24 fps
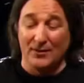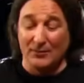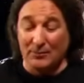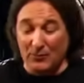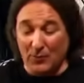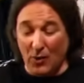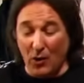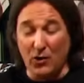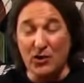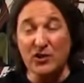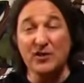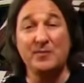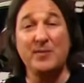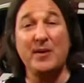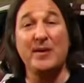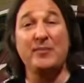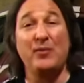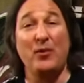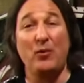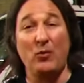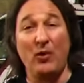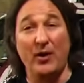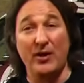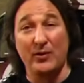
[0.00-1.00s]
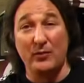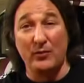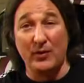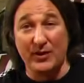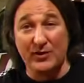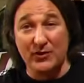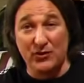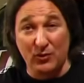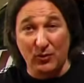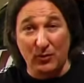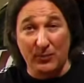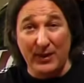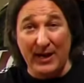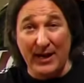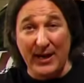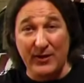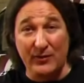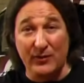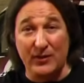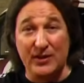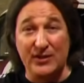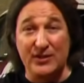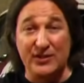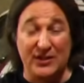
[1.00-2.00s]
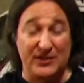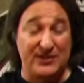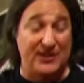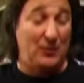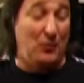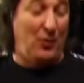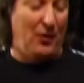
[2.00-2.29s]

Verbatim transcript: Most people want to run dual batteries because they